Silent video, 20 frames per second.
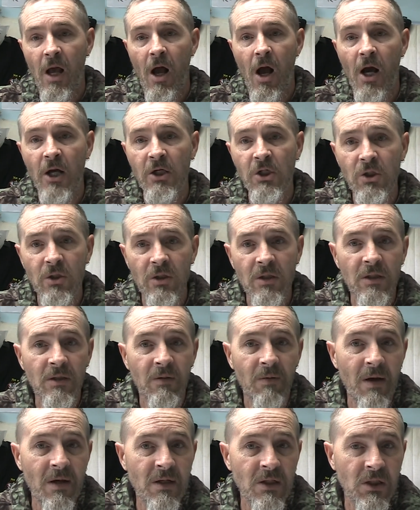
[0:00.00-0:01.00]
I shouldn't
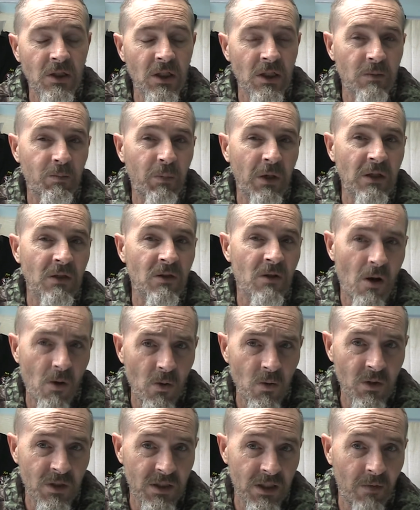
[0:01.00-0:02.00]
have had to just been
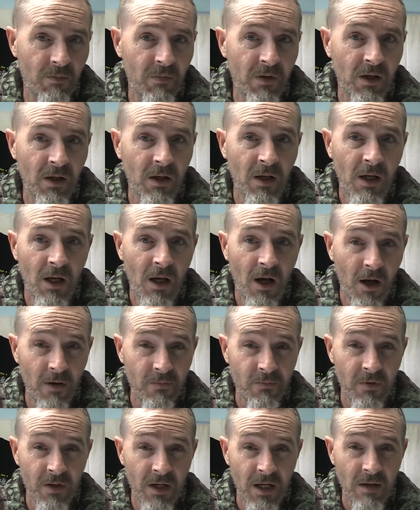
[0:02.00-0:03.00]
told something
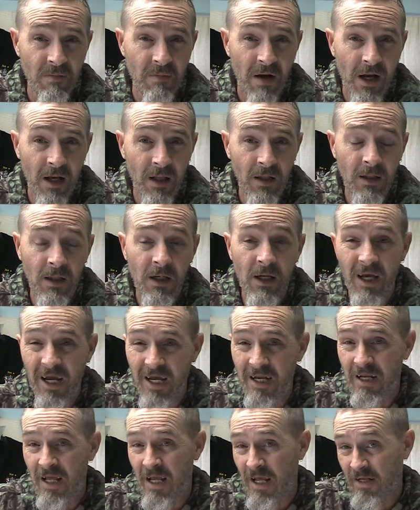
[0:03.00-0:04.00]
over an email
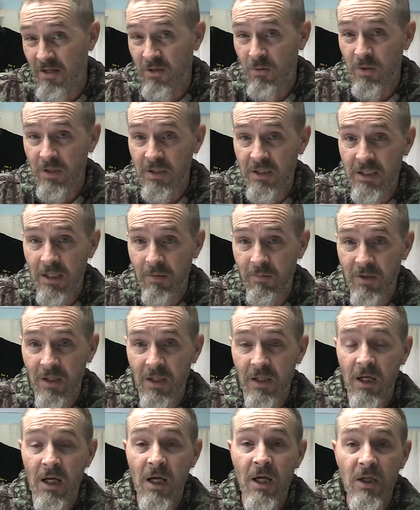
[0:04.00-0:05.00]
and had to accept it.
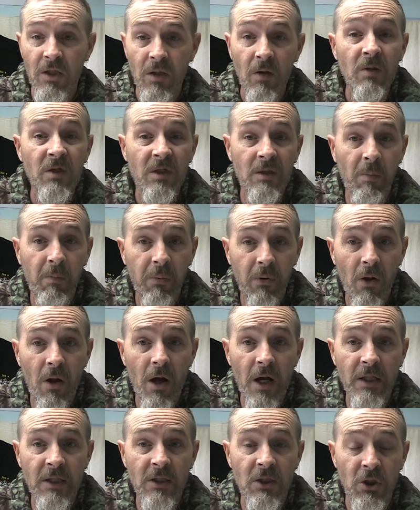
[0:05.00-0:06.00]
You
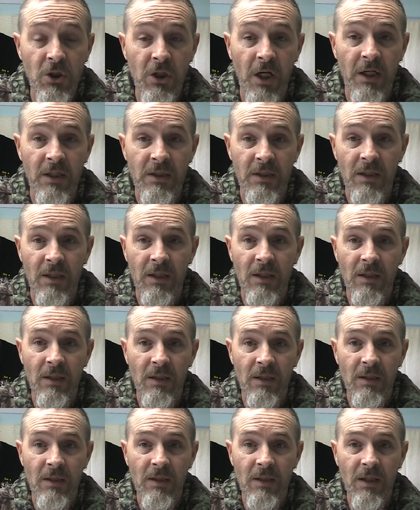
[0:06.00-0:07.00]
supply the shit.
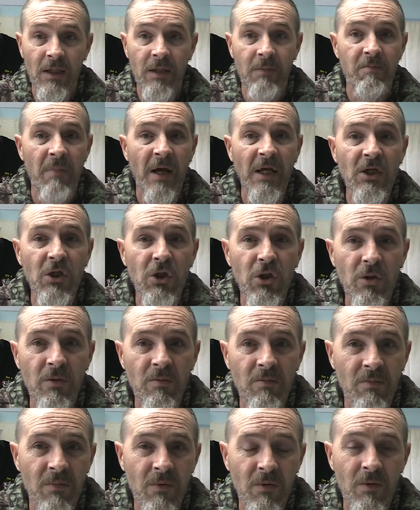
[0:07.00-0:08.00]
It makes you
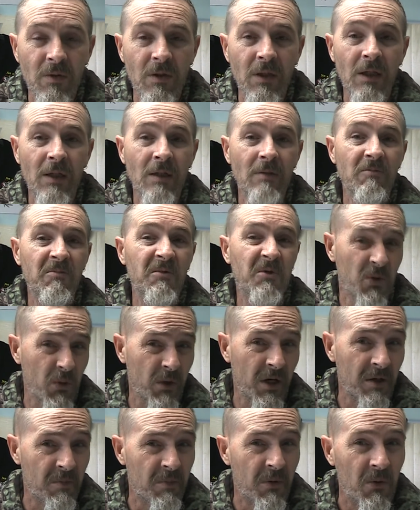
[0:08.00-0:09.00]
more
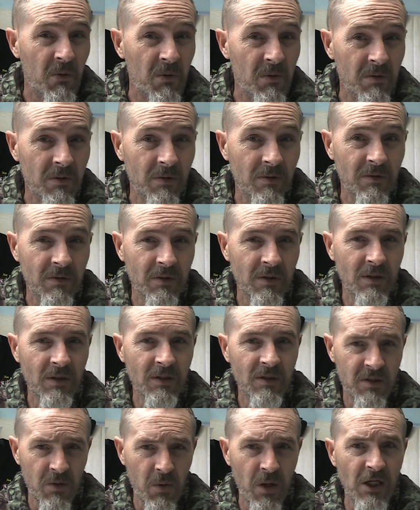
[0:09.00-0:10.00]
credible
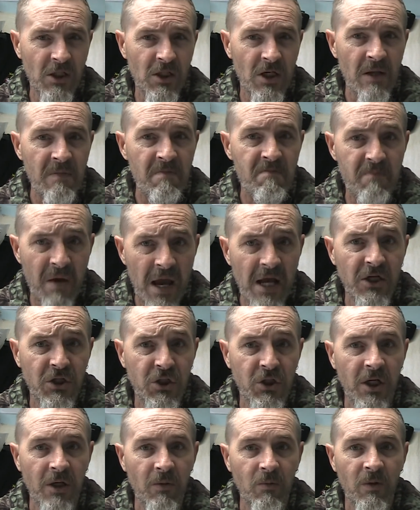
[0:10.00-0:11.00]
to actually back
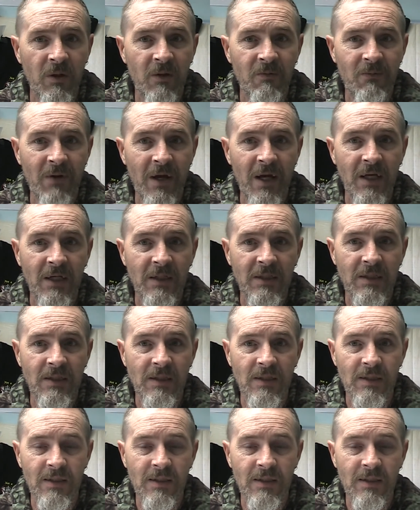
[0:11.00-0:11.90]
shit with facts.